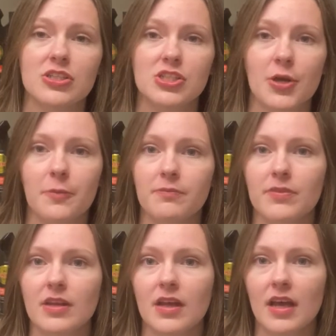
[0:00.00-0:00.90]
So
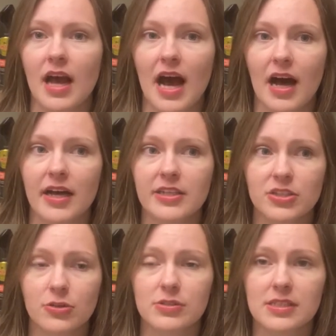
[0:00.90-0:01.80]
I
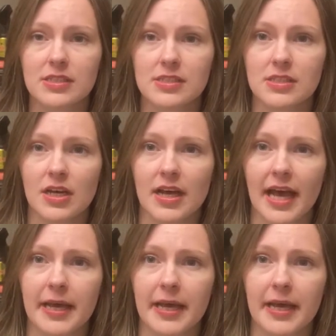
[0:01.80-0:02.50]
noticed that